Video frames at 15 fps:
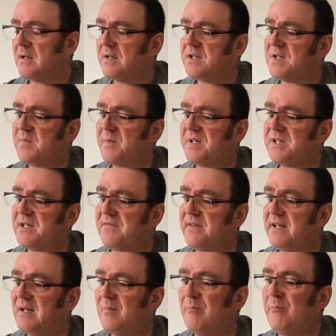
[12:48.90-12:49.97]

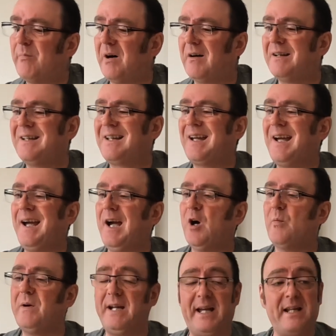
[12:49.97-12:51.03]
specific bike
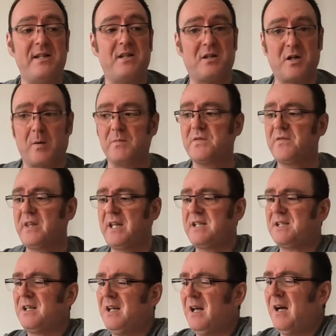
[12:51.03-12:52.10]
helmet intercoms for
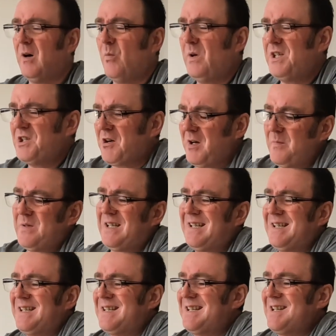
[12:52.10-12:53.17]
this, which I'm
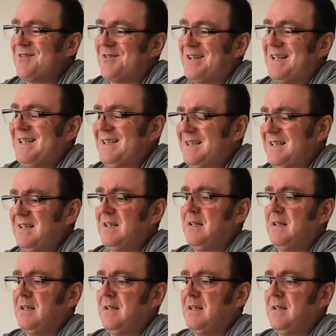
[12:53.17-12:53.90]
considering